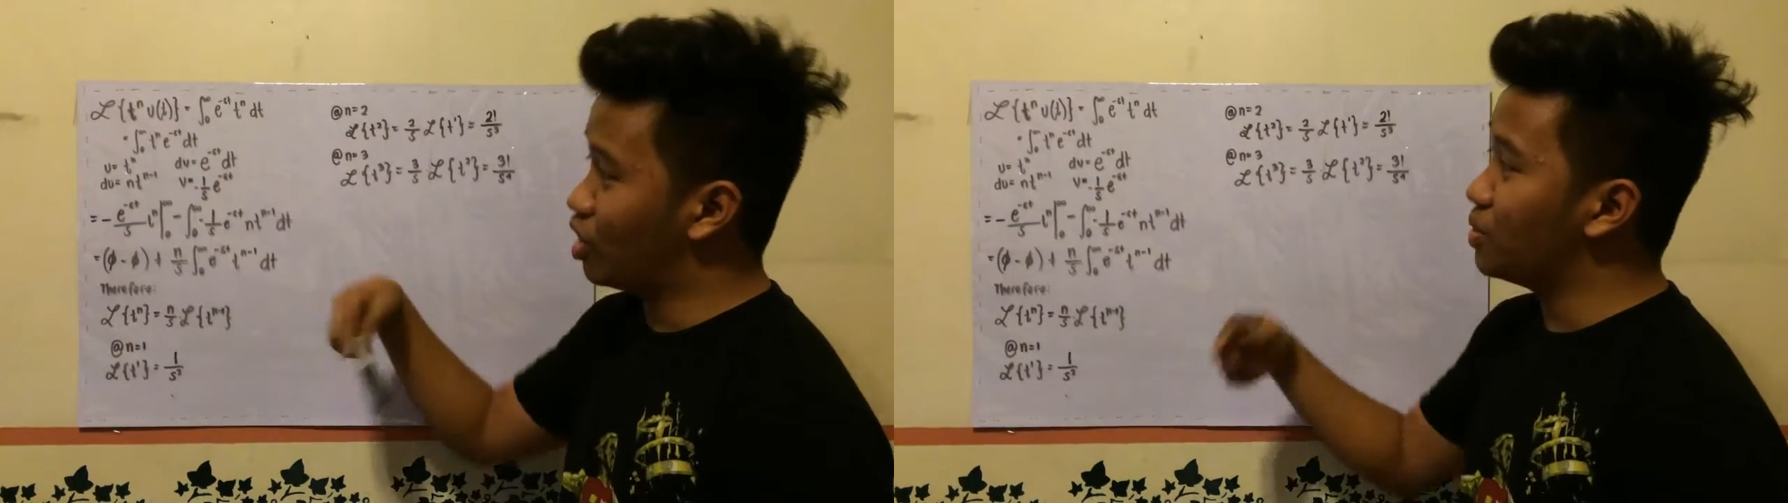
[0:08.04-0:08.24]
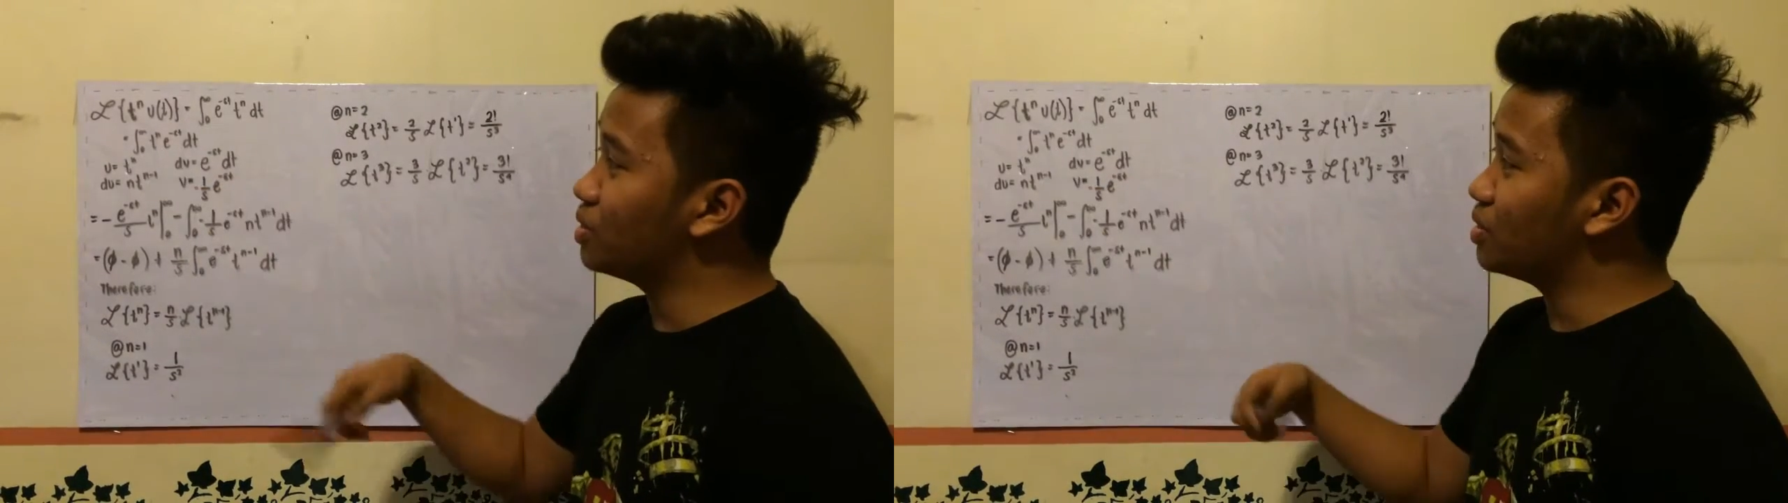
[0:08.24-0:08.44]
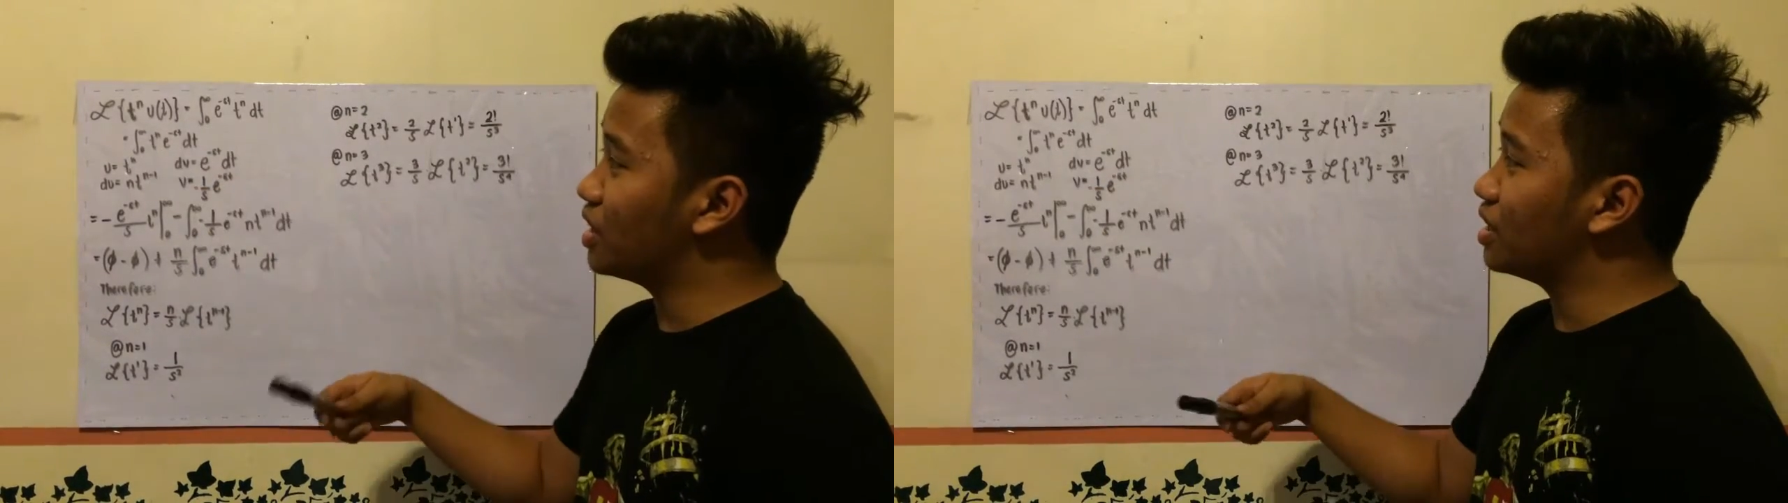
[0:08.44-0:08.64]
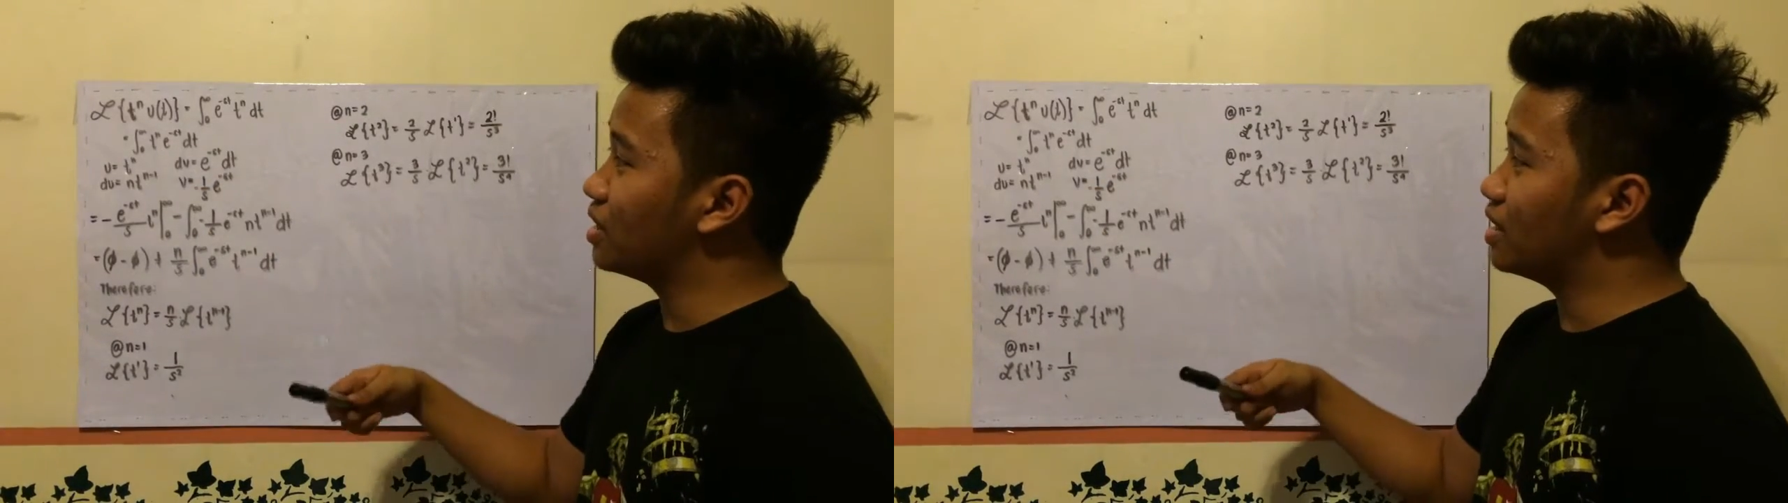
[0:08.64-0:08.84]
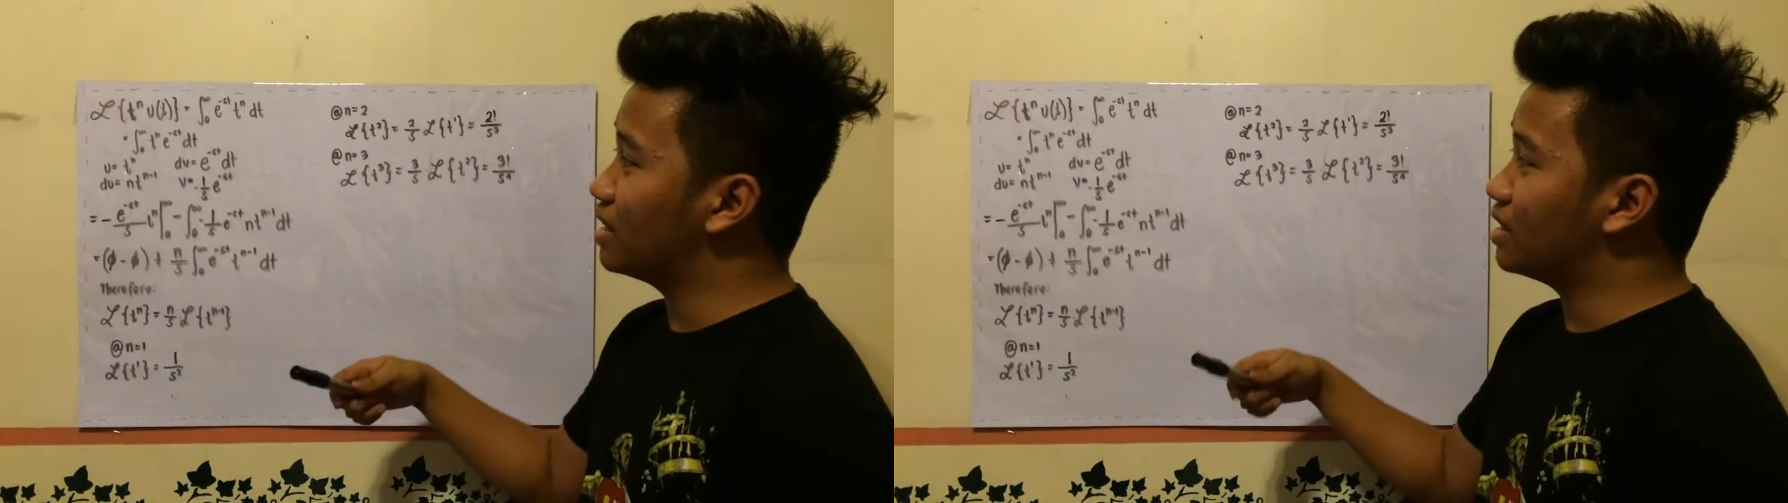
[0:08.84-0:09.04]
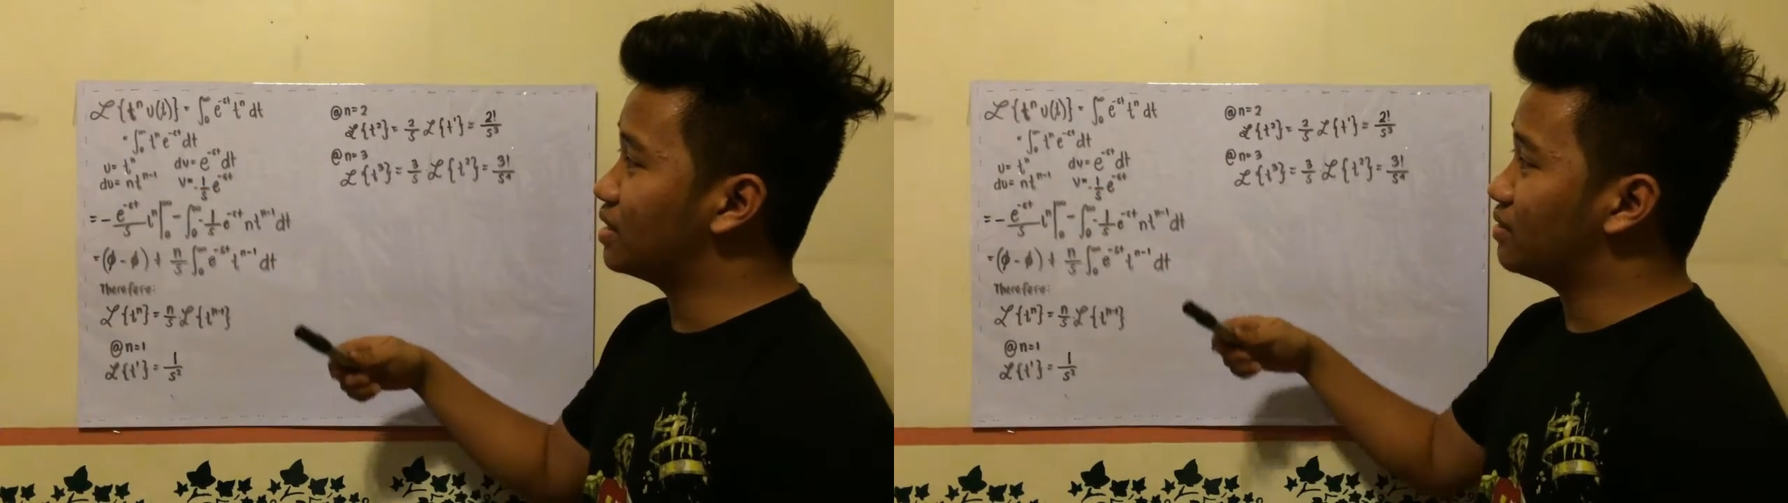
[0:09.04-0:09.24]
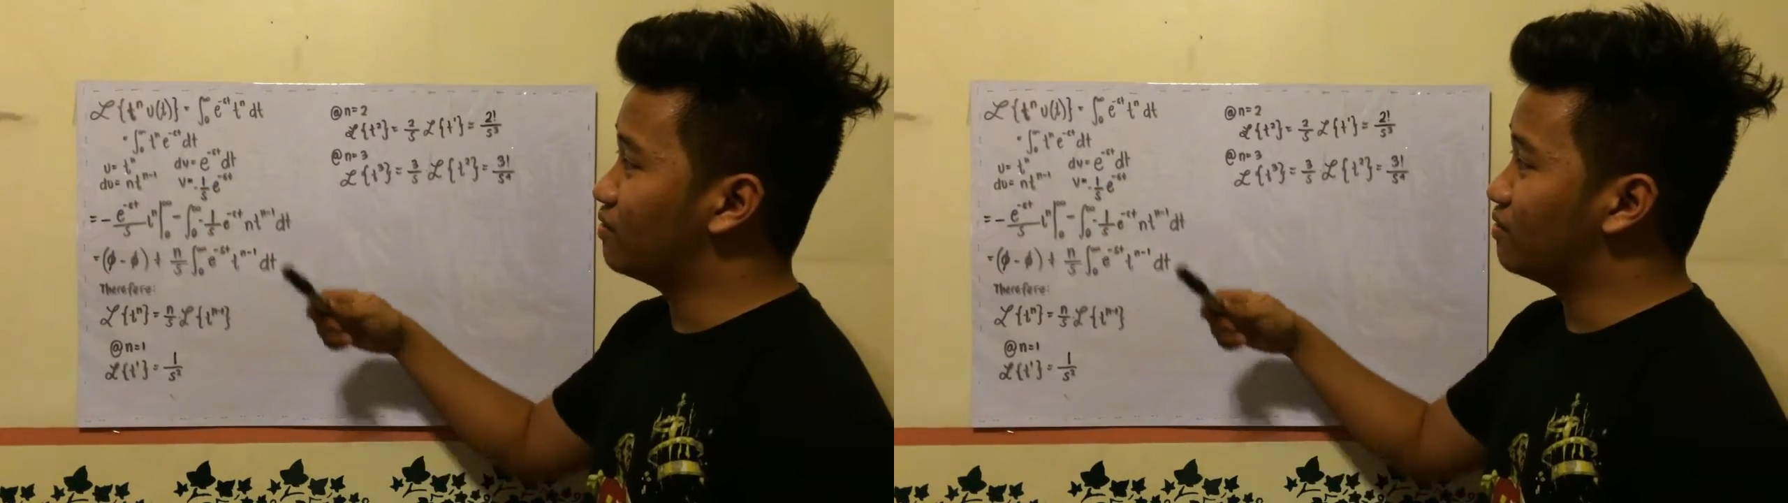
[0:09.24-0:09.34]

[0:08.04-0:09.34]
going to get the